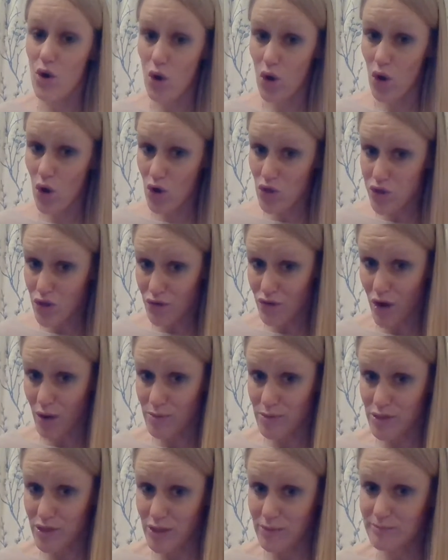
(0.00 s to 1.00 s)
Other
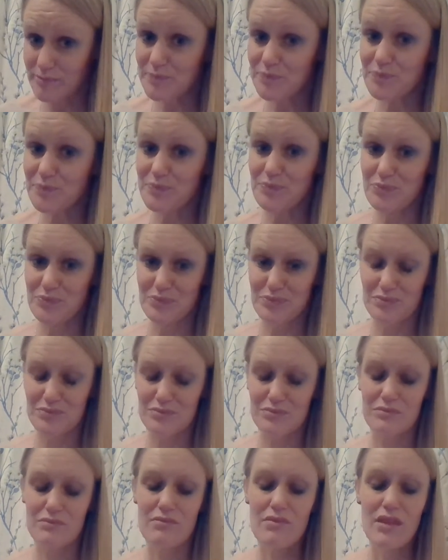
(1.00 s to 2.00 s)
option
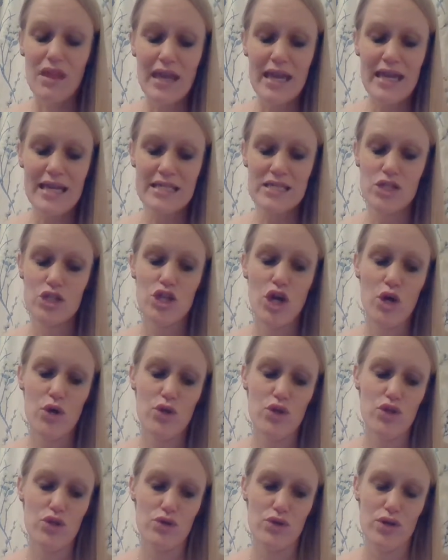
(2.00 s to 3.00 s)
is to go
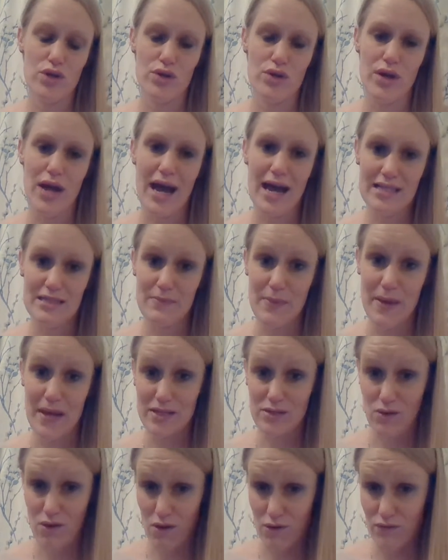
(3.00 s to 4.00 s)
through
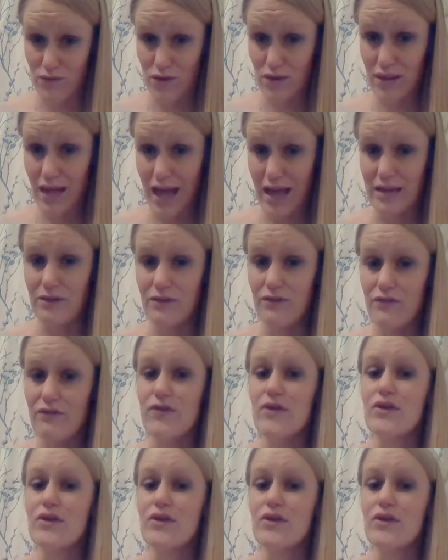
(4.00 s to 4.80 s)
aspects of your life.